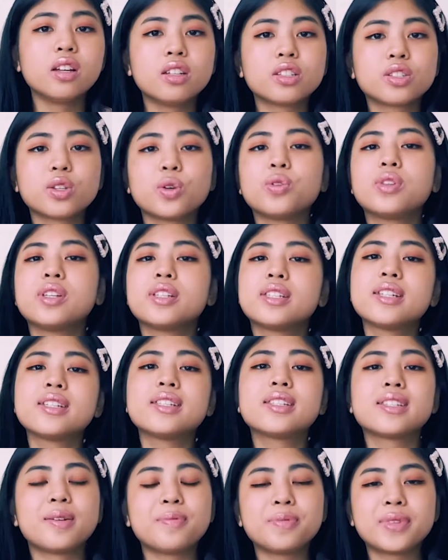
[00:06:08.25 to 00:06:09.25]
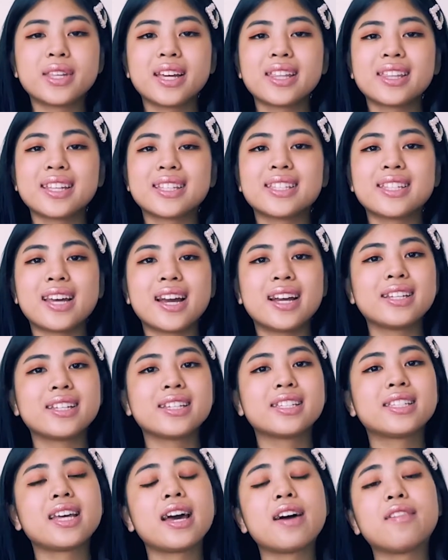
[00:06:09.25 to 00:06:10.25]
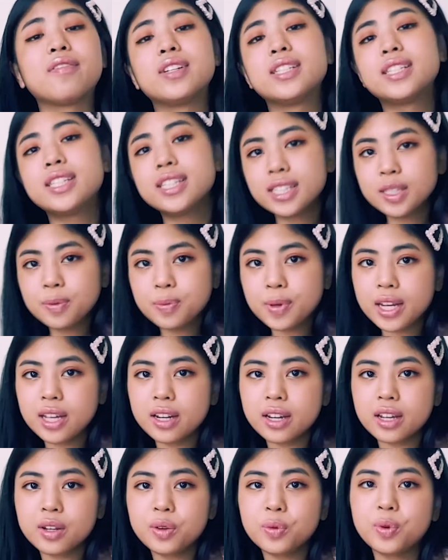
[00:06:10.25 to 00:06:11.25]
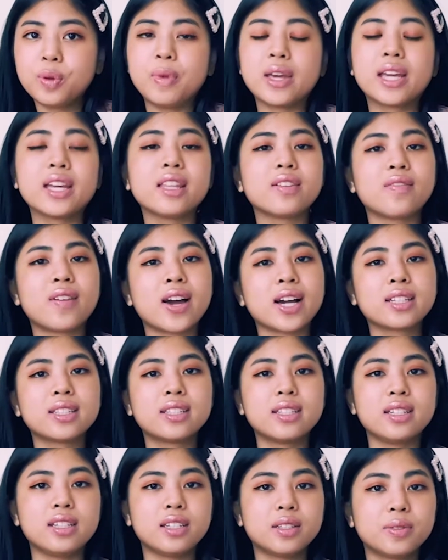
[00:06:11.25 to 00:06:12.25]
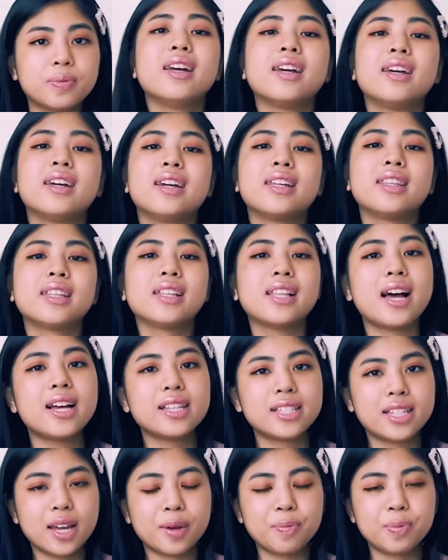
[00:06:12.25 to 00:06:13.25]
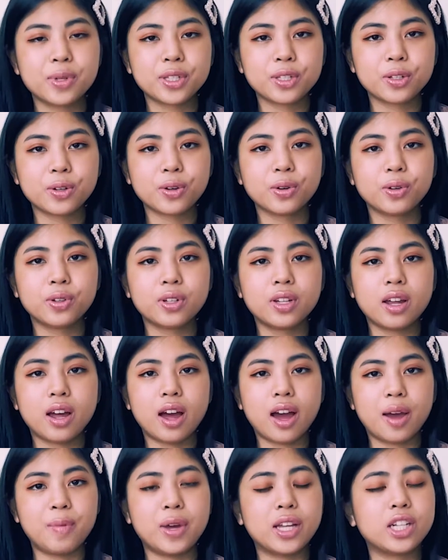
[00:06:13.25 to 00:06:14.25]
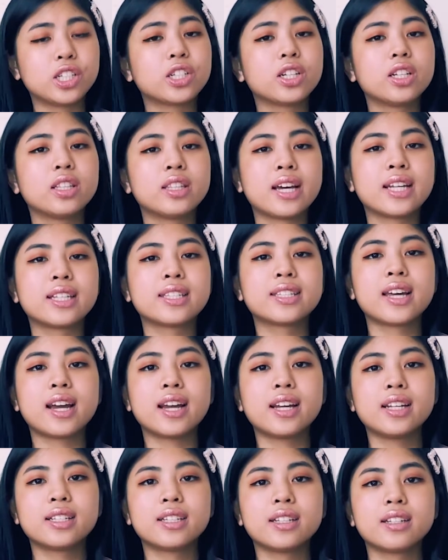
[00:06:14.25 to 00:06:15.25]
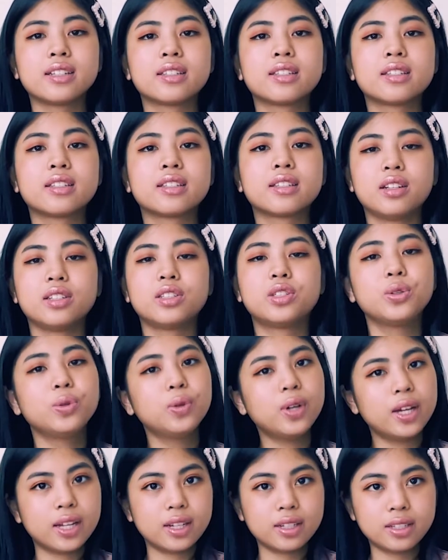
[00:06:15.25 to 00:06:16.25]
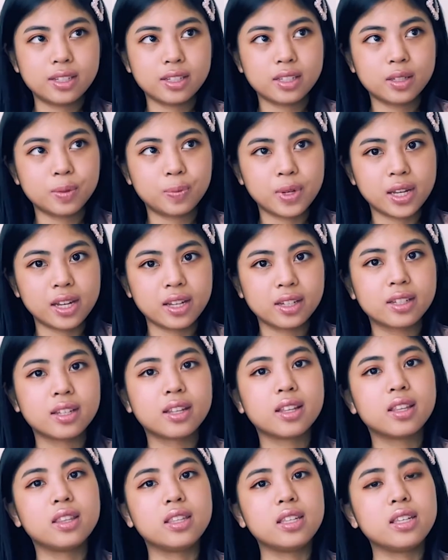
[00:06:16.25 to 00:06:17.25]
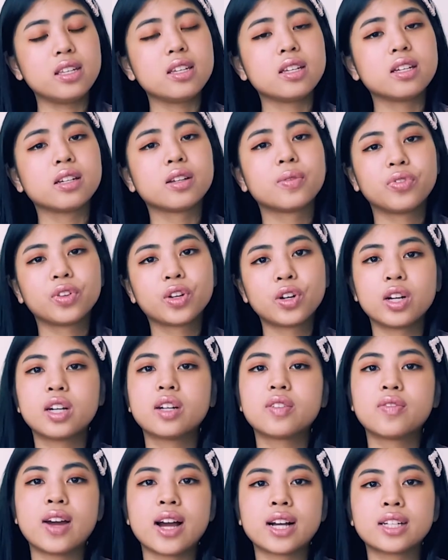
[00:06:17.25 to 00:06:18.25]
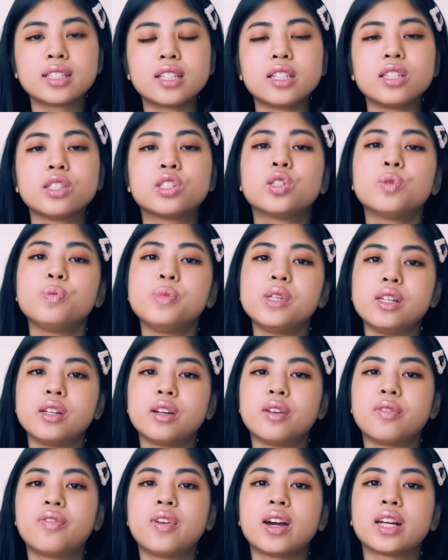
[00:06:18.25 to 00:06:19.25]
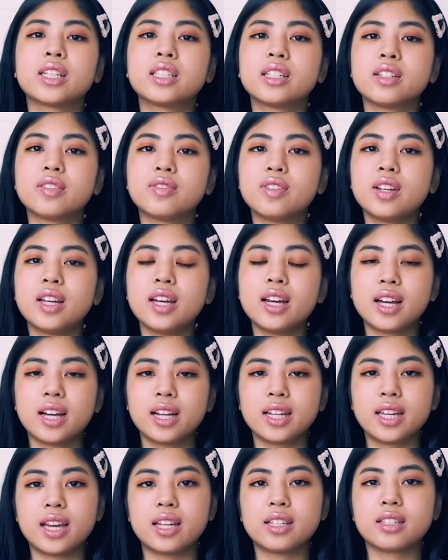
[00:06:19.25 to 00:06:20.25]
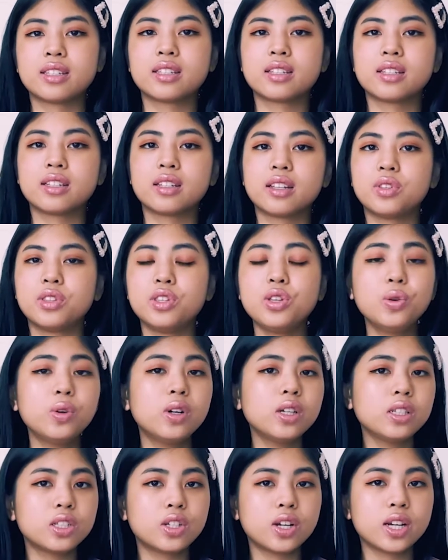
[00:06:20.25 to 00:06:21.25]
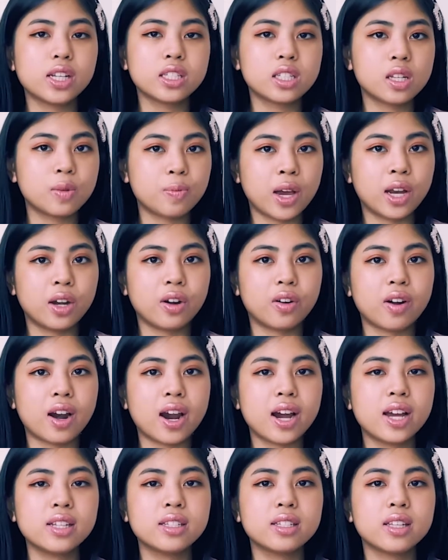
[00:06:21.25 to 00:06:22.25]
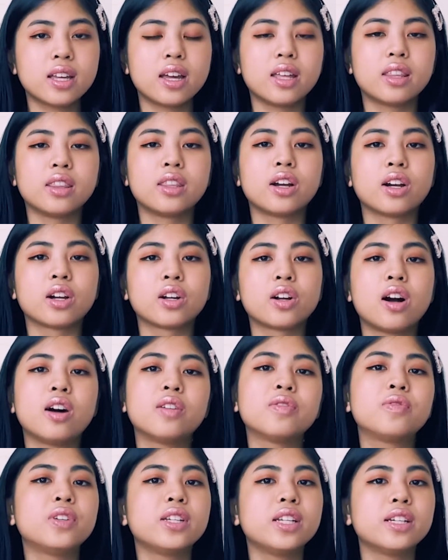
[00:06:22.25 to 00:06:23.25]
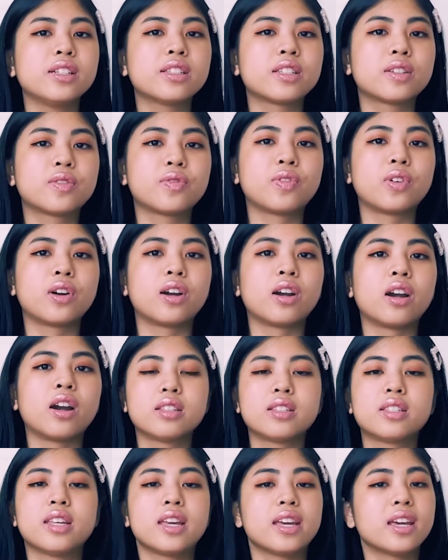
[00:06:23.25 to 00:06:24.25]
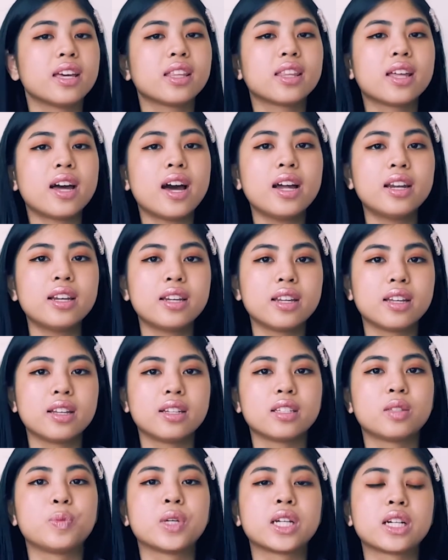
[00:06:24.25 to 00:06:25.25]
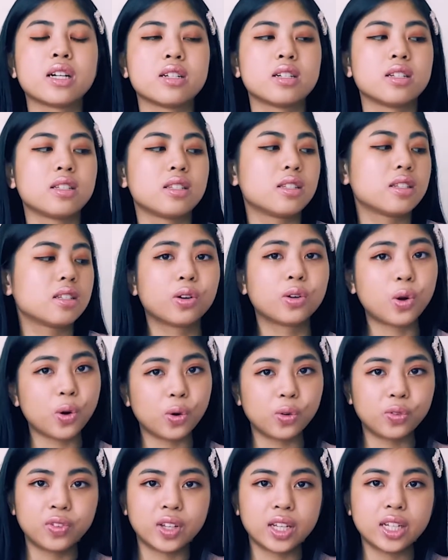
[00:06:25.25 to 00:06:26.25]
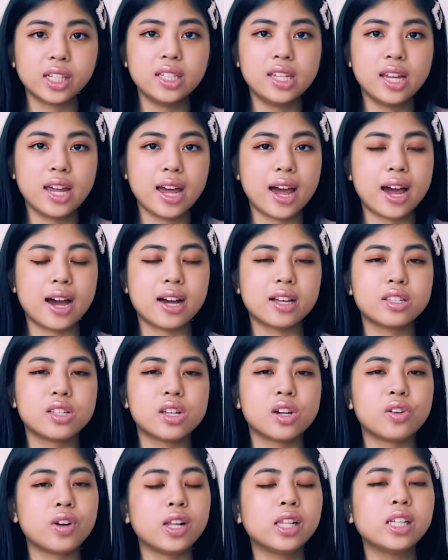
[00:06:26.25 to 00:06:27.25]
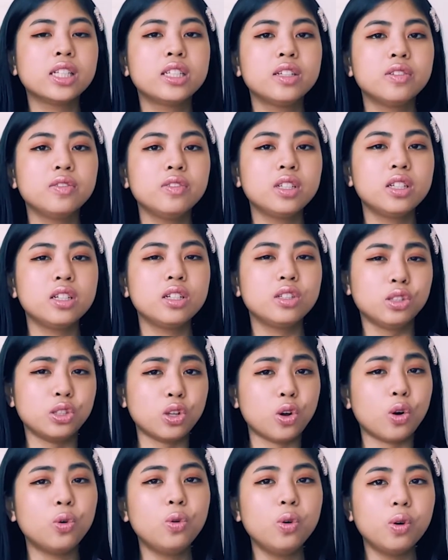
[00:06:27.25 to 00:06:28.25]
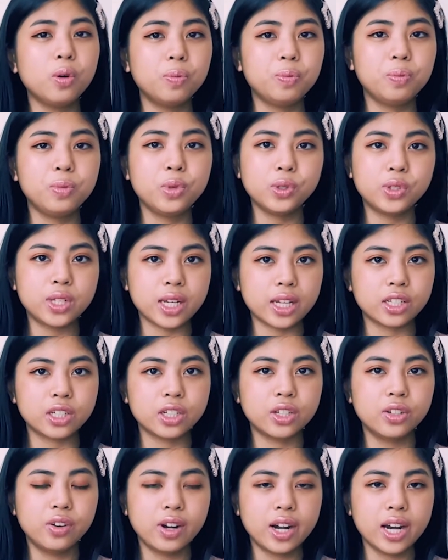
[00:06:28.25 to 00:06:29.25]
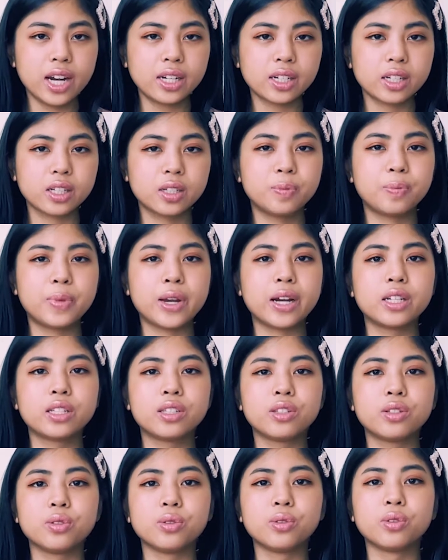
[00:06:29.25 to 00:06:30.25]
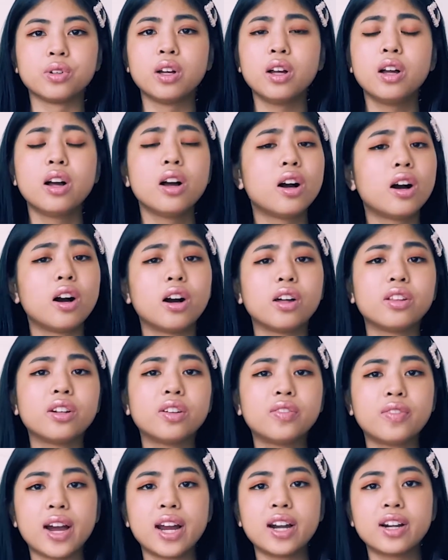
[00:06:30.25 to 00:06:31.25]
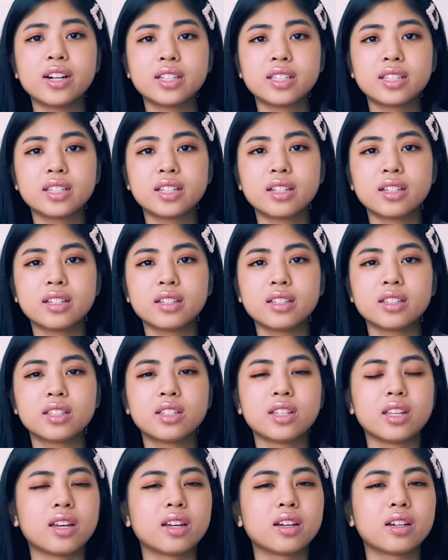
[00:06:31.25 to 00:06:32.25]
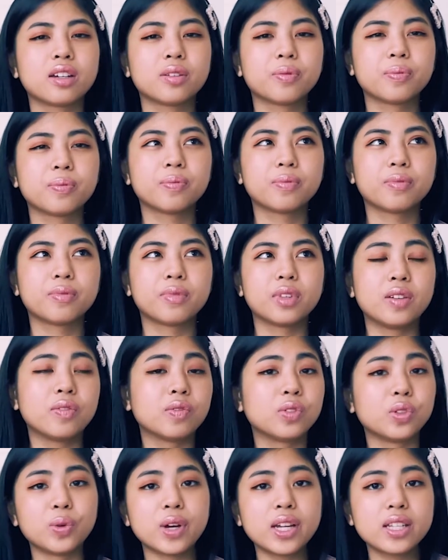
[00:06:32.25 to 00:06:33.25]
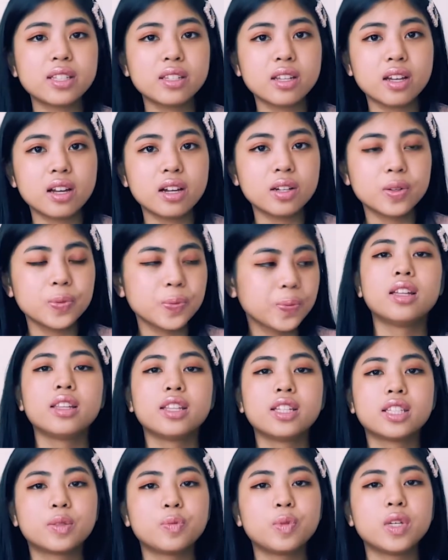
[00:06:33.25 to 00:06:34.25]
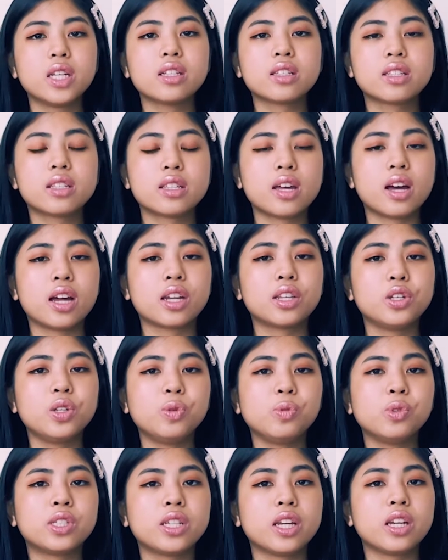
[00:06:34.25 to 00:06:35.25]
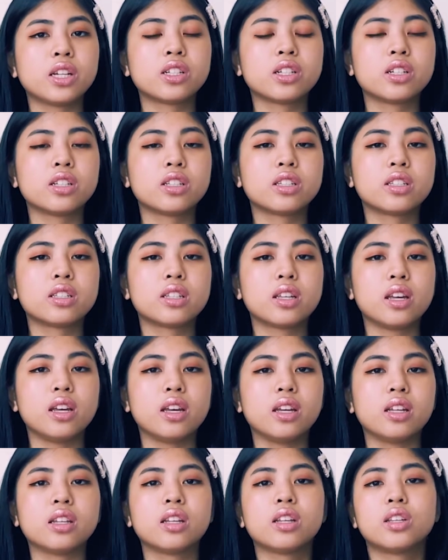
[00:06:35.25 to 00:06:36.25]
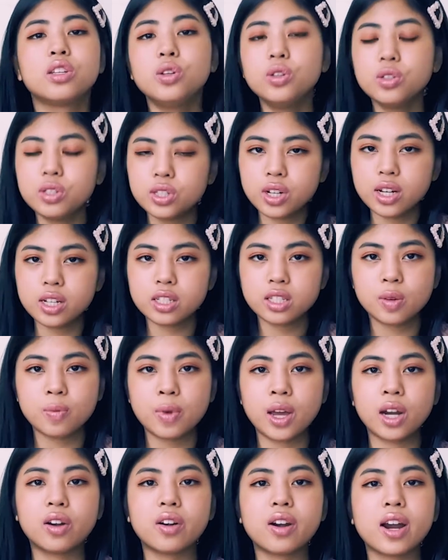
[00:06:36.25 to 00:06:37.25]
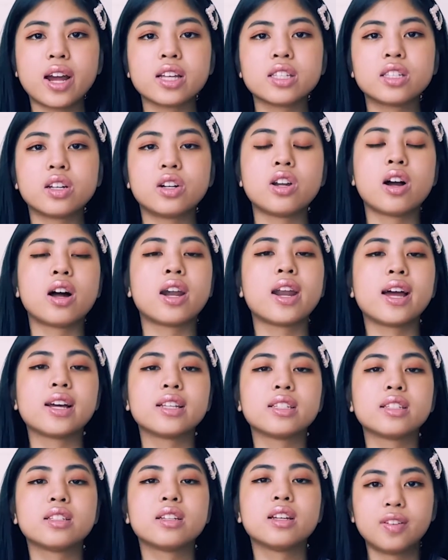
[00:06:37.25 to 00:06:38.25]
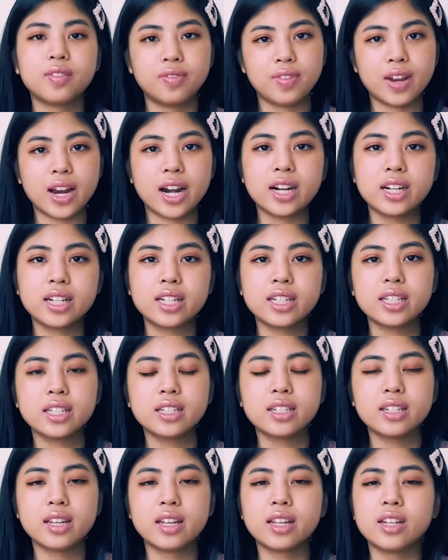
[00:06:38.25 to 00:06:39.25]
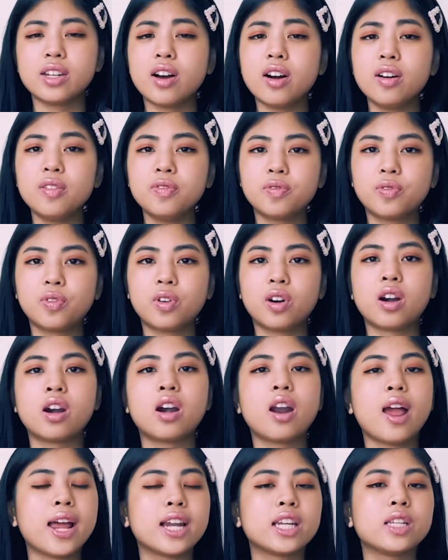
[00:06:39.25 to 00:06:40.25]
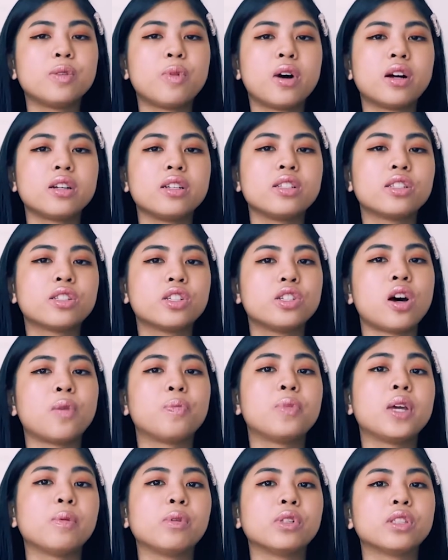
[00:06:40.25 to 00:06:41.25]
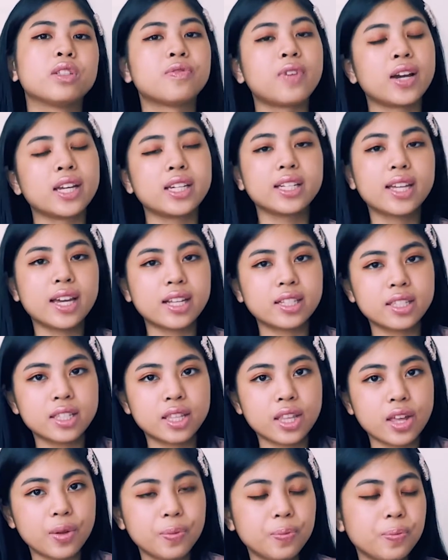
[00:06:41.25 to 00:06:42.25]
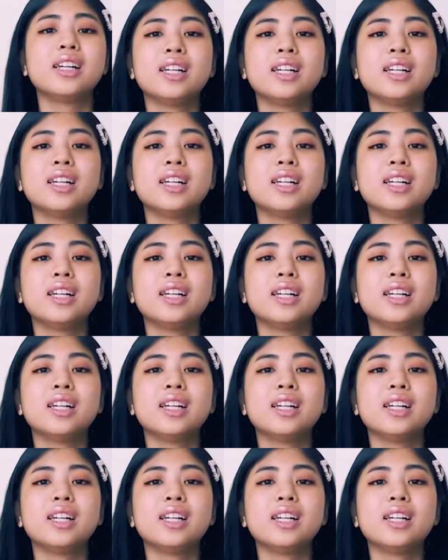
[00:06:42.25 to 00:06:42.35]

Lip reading: so this is something that scientists have anticipated when making the vaccine. In the last episode, I mentioned that scientists do anticipate the current vaccines to be effective against newer strains that might arise, and their confidence for saying that is because COVID has a relatively low mutation rate compared to other viruses like influenza. This means that new mutations in new strains that might arise are not as varied enough for our antibodies to not be able to fight against them.